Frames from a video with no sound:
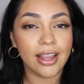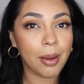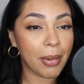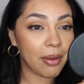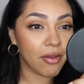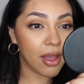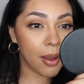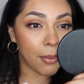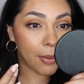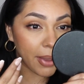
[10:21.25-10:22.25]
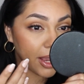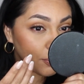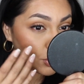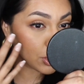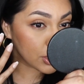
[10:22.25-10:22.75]
Like my
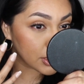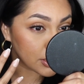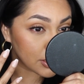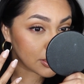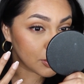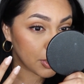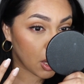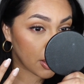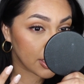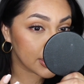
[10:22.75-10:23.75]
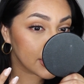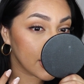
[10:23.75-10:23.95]
makeup looks, to be honest,